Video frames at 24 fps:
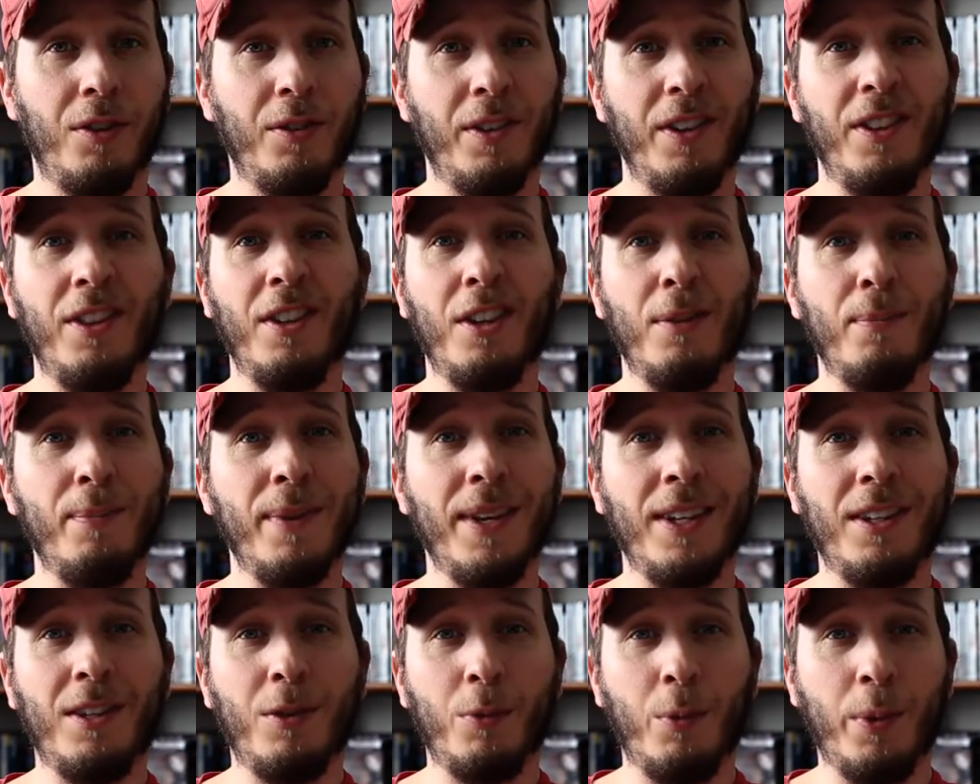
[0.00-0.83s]
They're in their
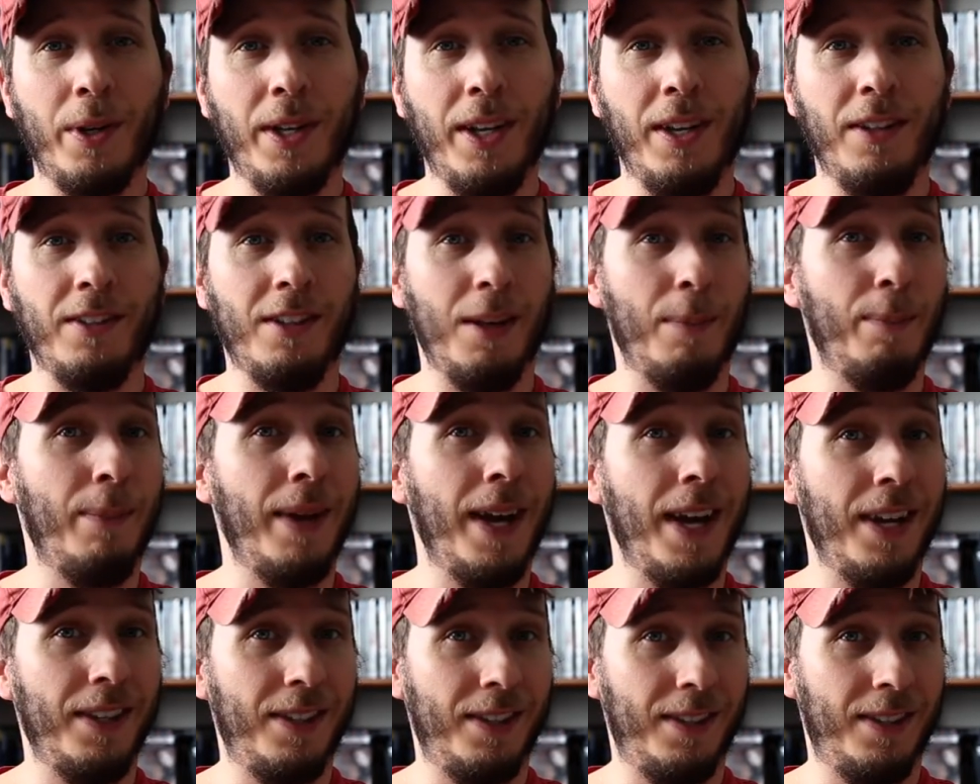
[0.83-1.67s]
mid-twenties at
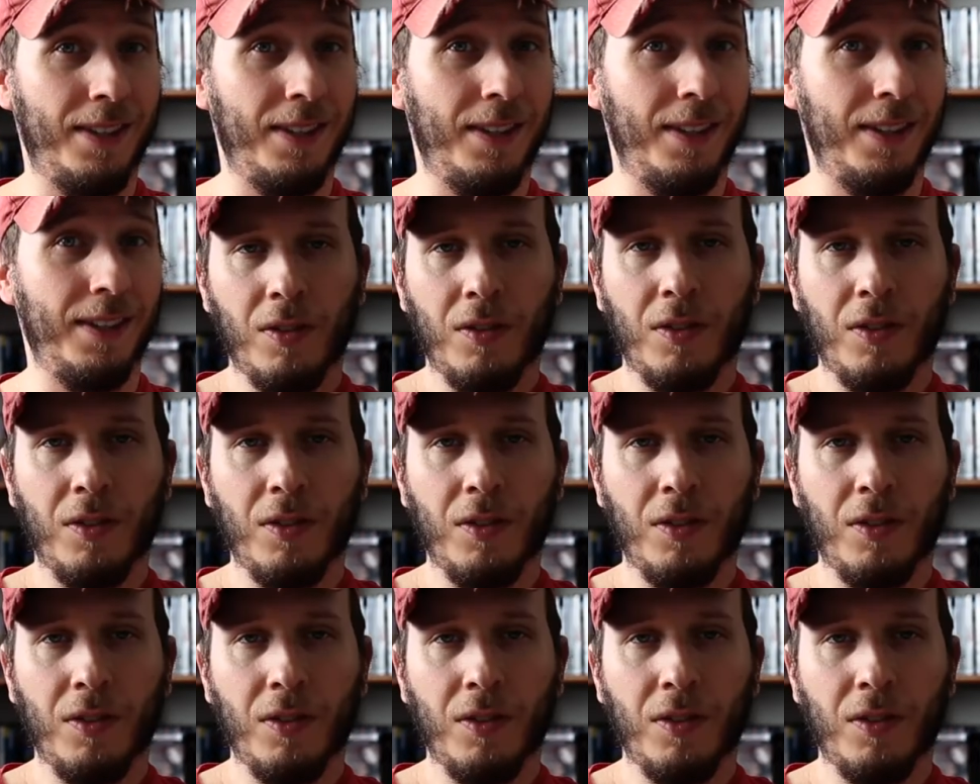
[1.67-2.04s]
best.